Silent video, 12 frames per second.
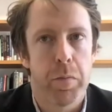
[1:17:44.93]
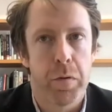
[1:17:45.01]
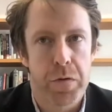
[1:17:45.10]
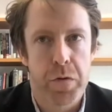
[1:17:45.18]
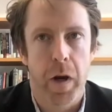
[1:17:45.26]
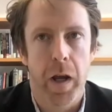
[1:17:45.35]

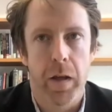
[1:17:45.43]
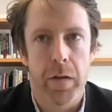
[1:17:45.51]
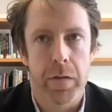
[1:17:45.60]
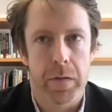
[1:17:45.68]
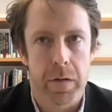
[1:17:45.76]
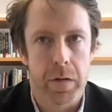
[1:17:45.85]
portray
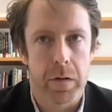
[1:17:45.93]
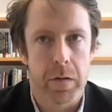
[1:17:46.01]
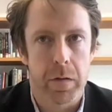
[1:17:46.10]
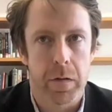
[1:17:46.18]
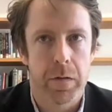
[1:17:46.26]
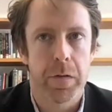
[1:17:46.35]
as
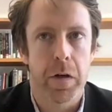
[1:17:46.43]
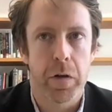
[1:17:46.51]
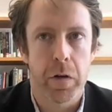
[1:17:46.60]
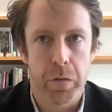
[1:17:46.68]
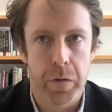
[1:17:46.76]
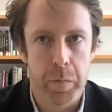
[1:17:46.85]
the, the
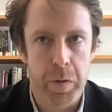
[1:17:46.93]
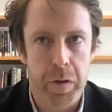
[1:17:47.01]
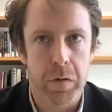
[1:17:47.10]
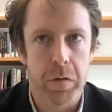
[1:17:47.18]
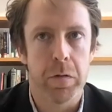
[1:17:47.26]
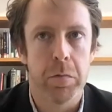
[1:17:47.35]

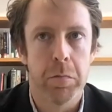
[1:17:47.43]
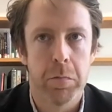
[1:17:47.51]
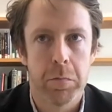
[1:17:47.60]
stereotypical